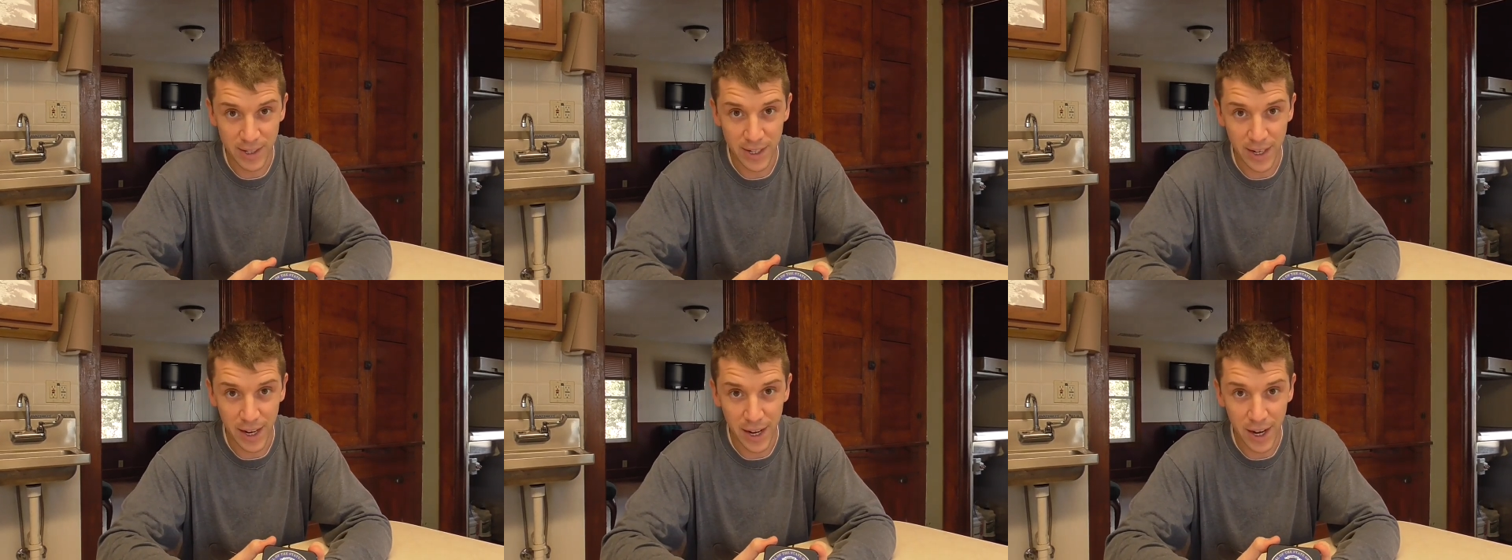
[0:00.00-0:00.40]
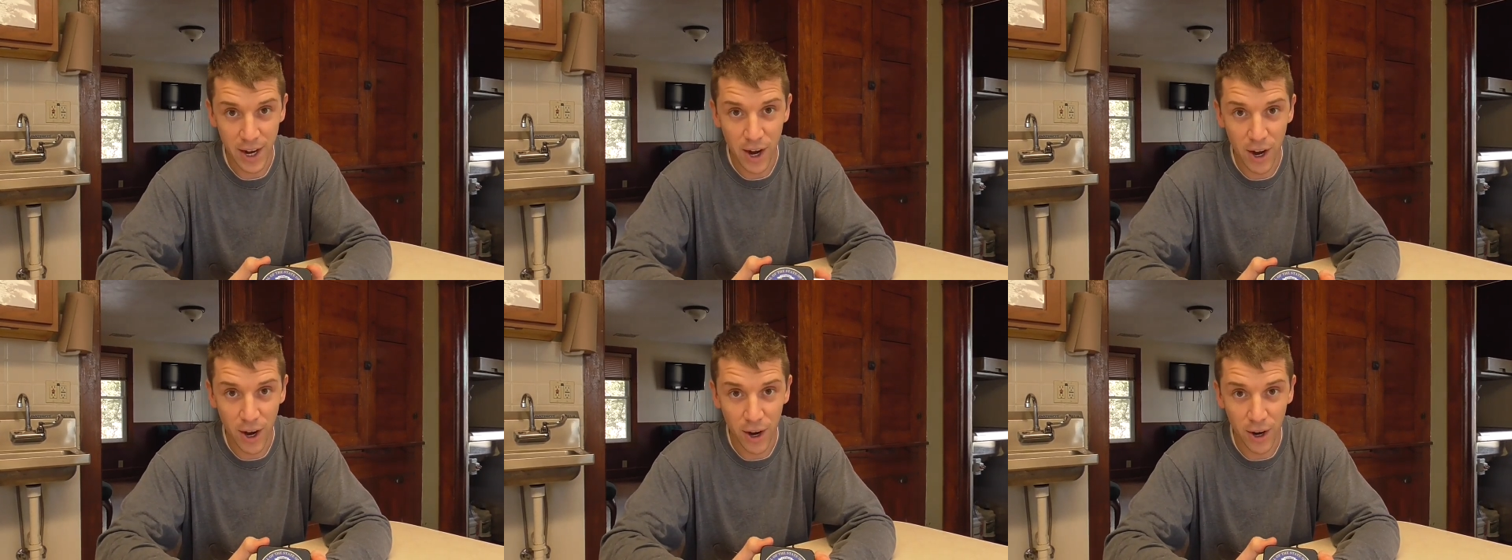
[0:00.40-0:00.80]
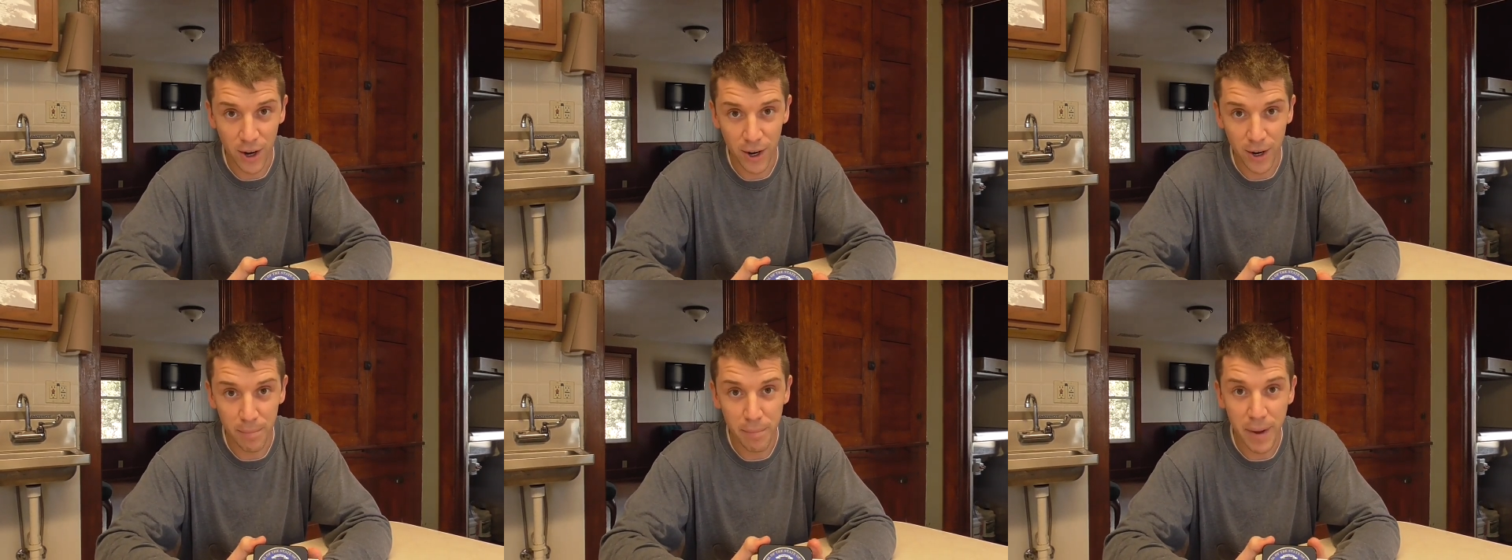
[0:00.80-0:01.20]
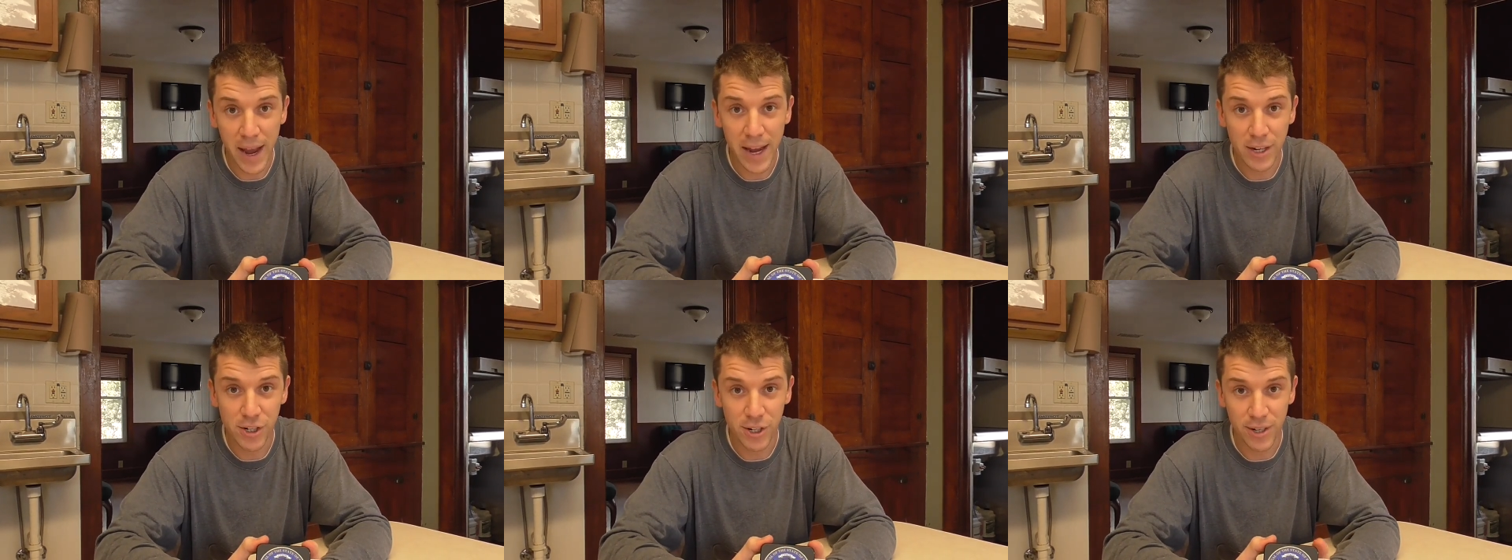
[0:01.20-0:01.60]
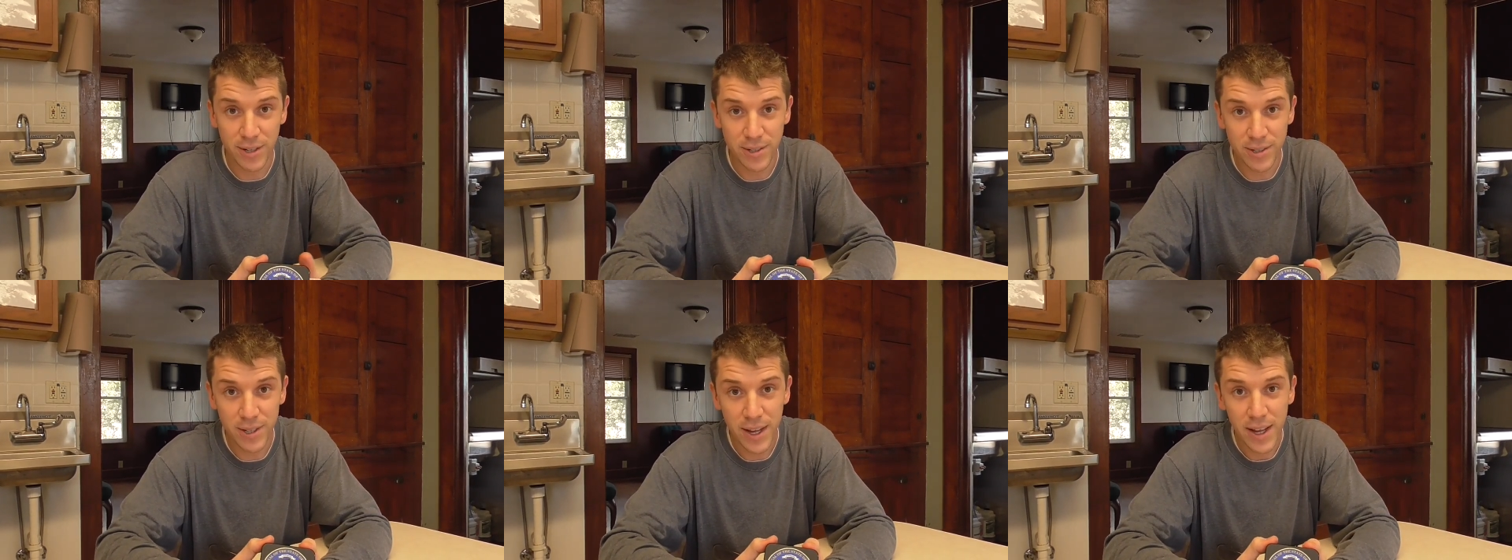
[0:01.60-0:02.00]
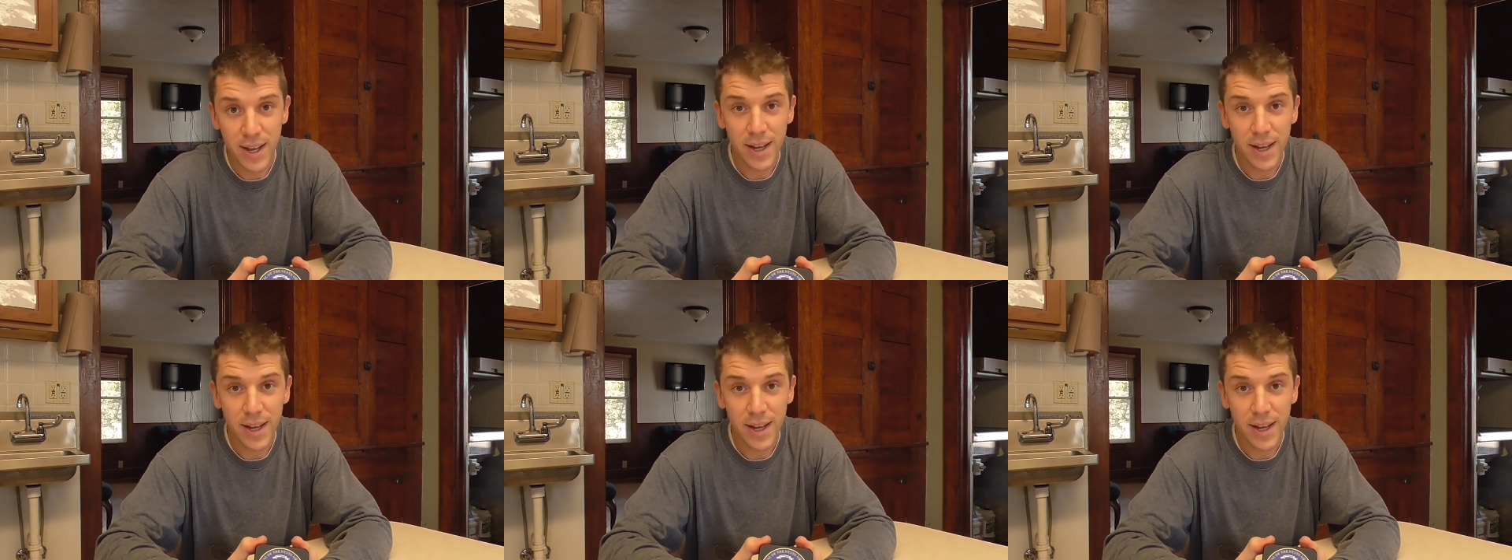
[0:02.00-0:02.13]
today are badgers.